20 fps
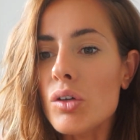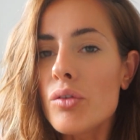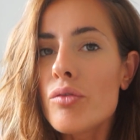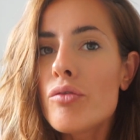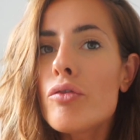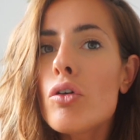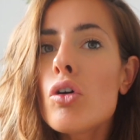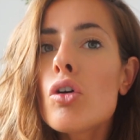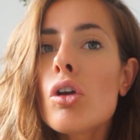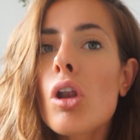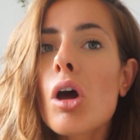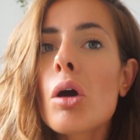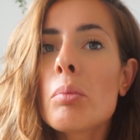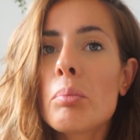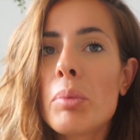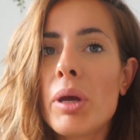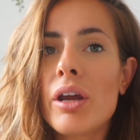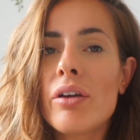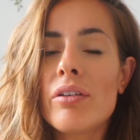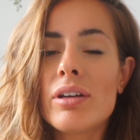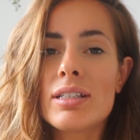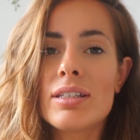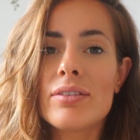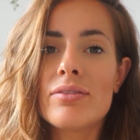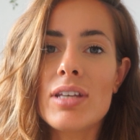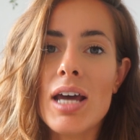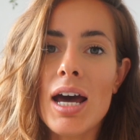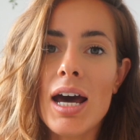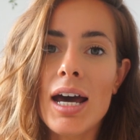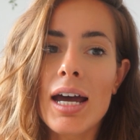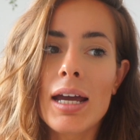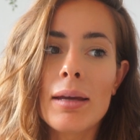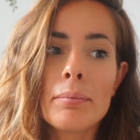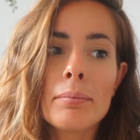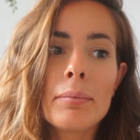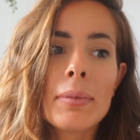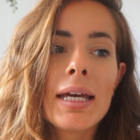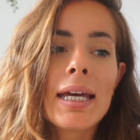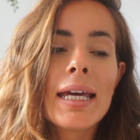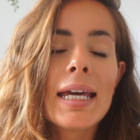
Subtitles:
for long periods of time,